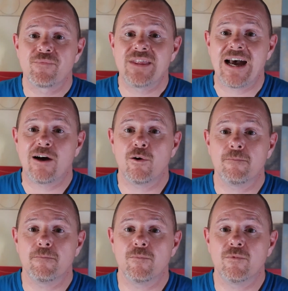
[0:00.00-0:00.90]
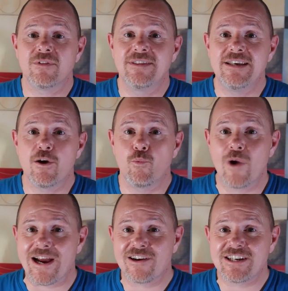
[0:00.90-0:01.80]
Now, the
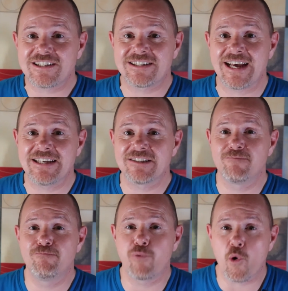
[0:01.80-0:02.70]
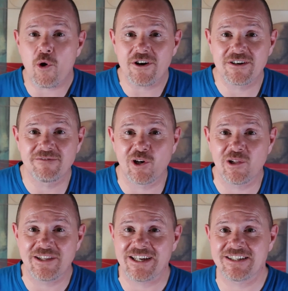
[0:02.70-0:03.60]
awareness that is born of
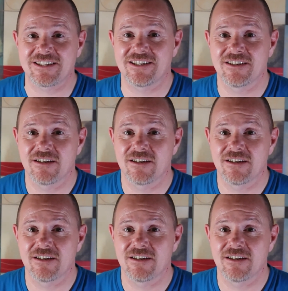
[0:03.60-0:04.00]
all this,